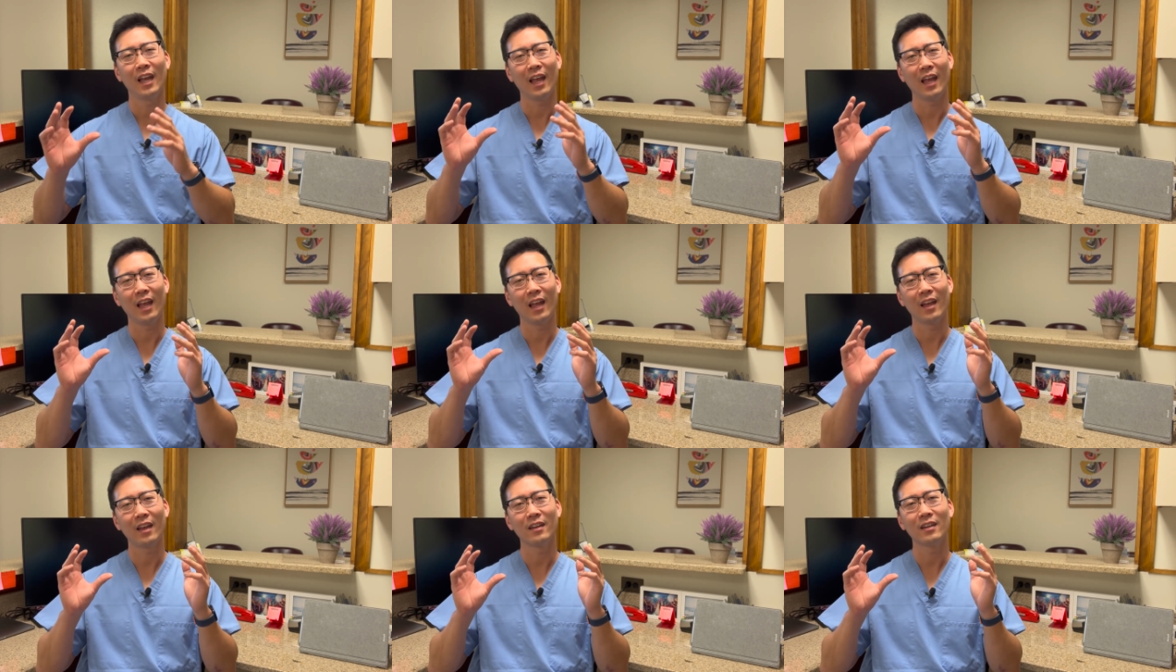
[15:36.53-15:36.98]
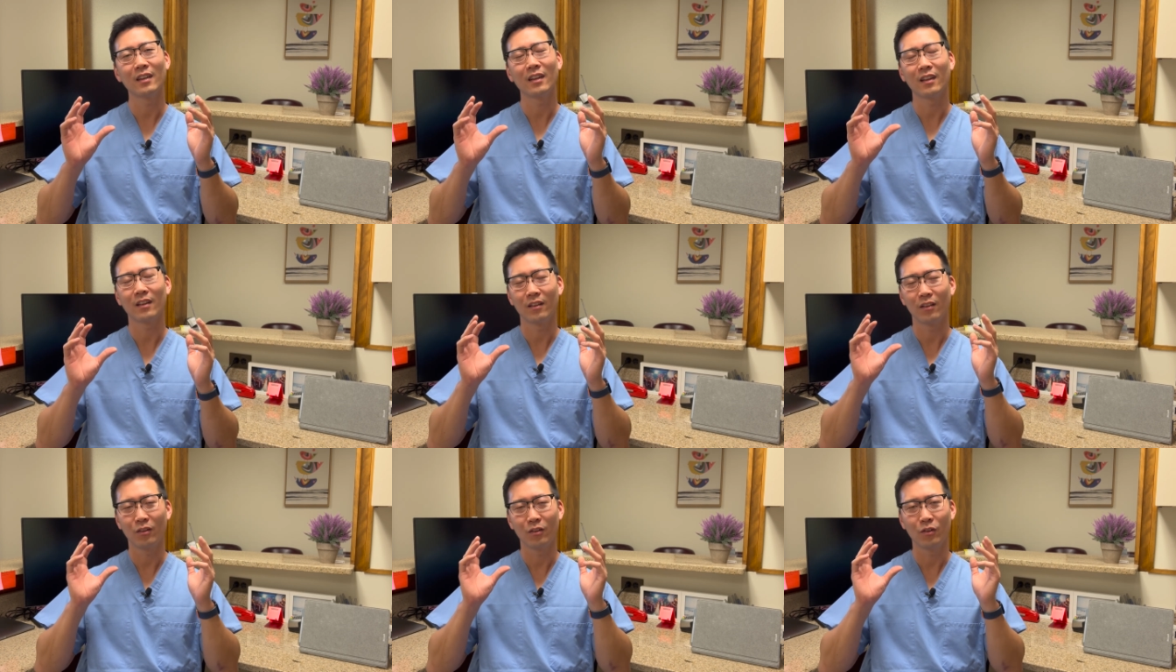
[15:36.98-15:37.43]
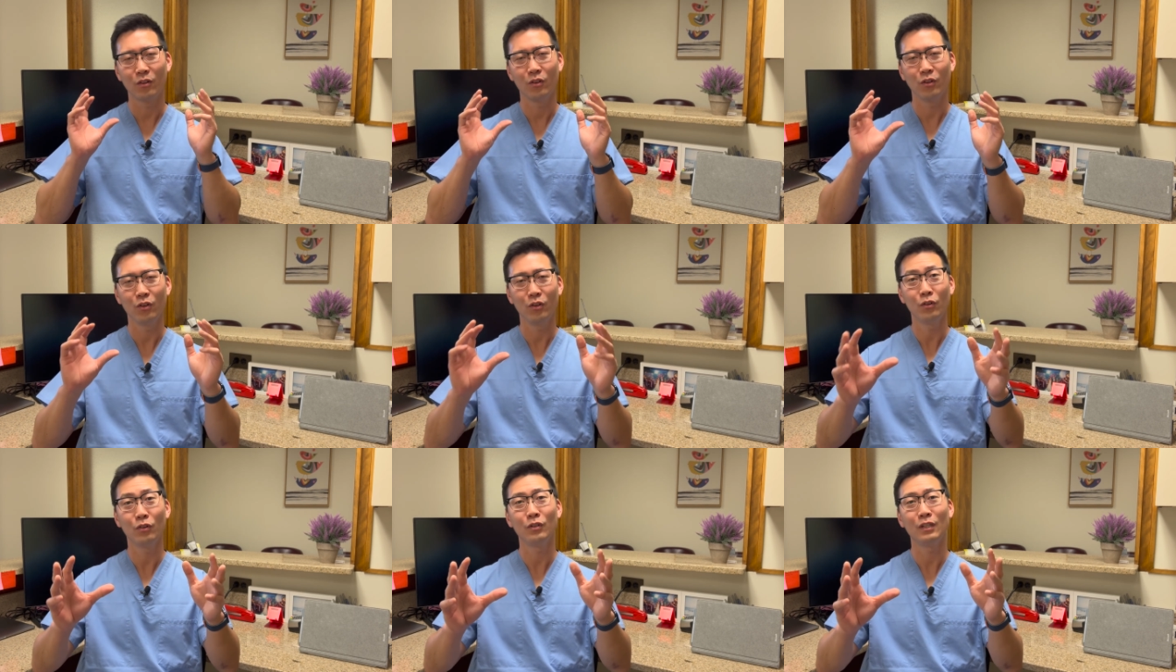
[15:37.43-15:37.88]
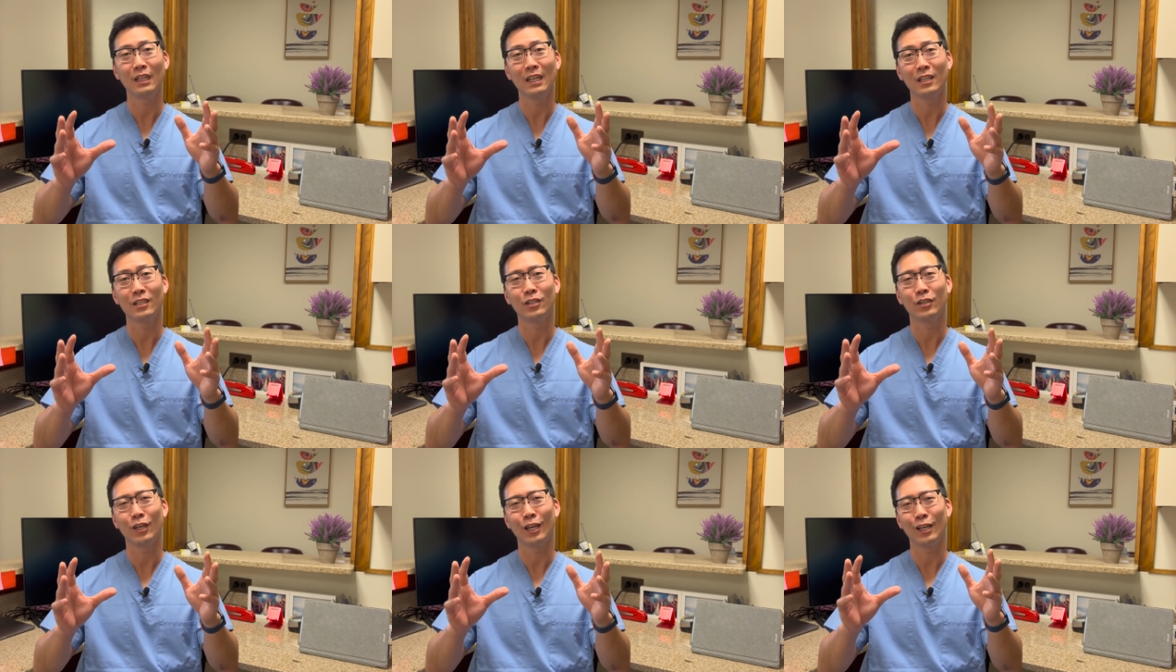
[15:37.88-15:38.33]
and you
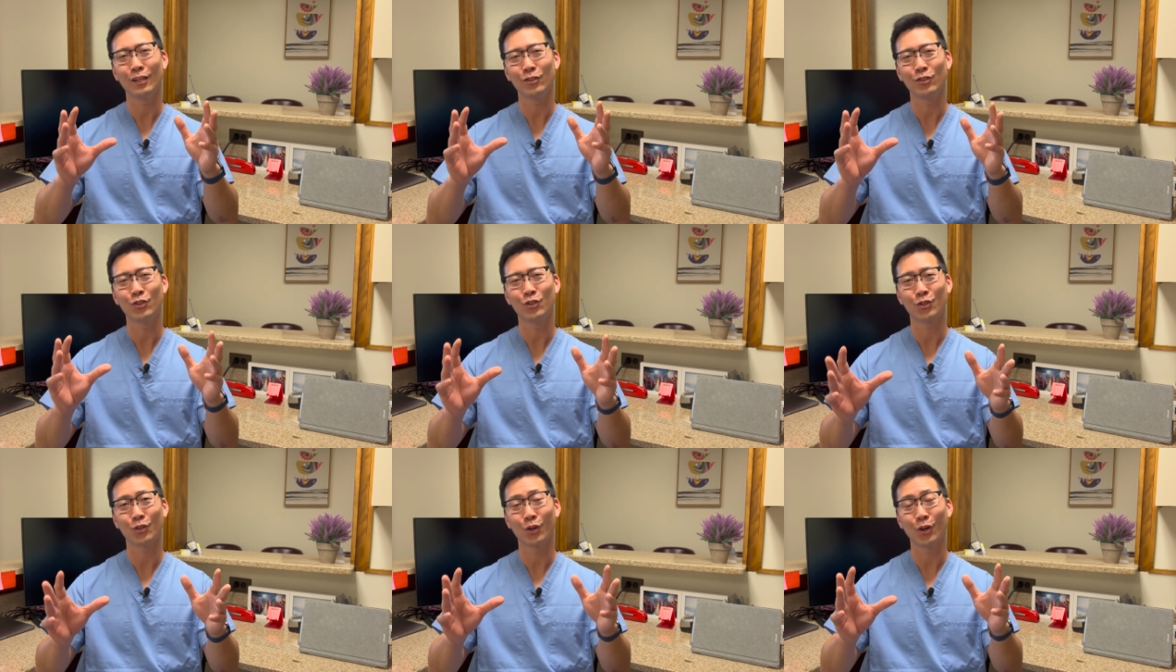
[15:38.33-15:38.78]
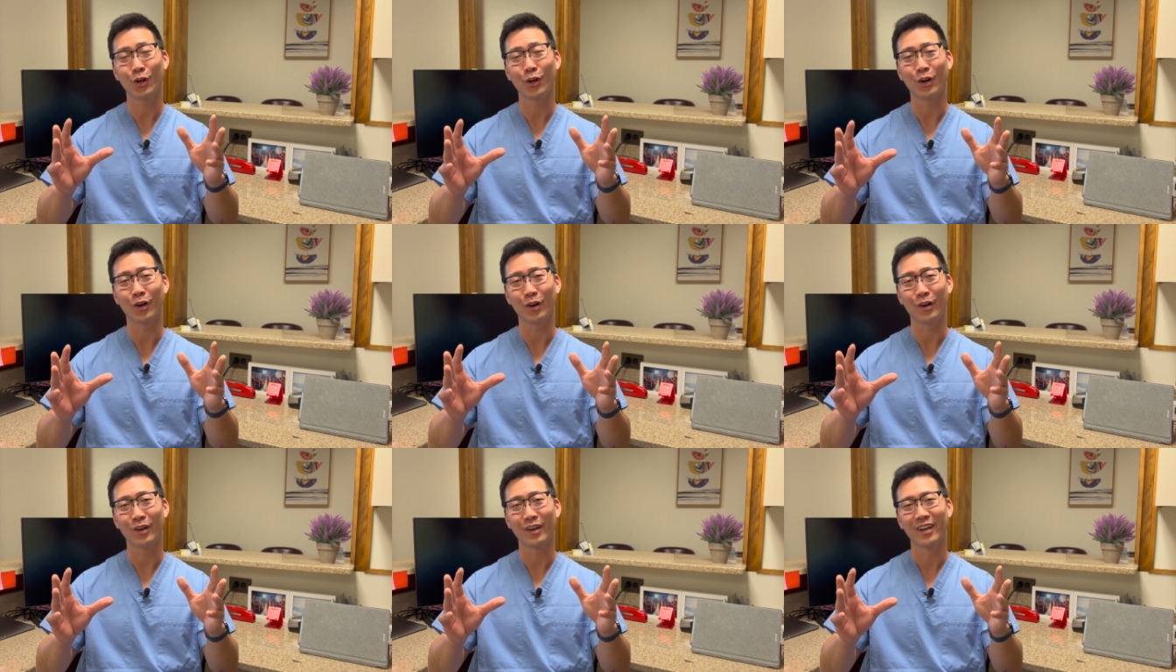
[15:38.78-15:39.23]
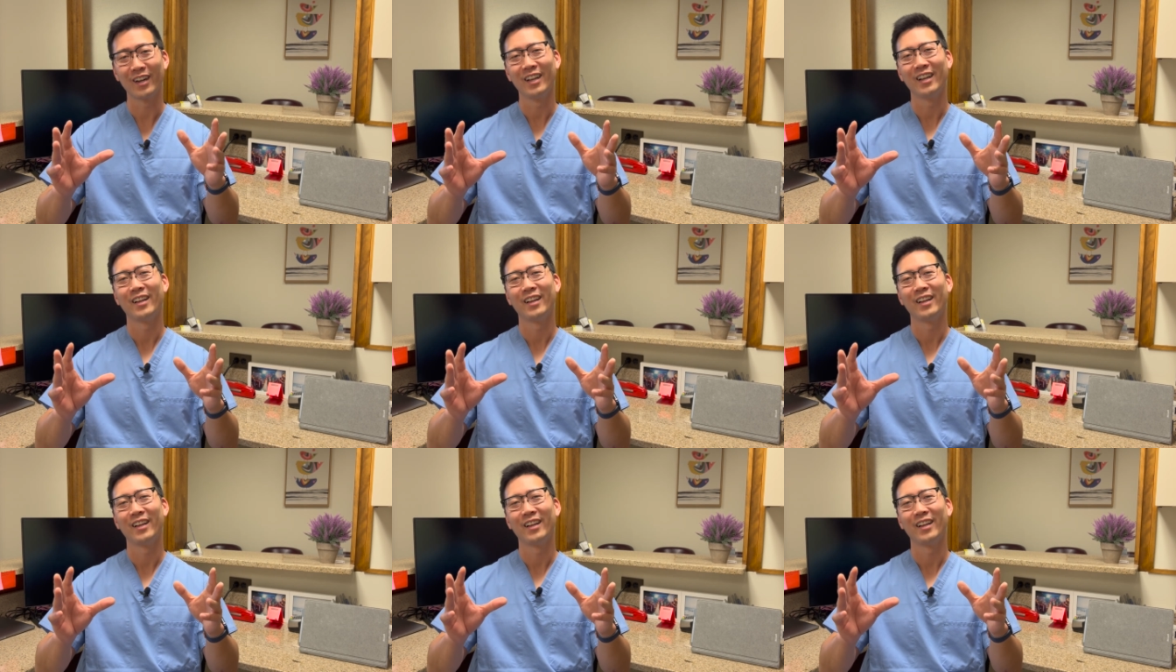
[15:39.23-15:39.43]
need to ensure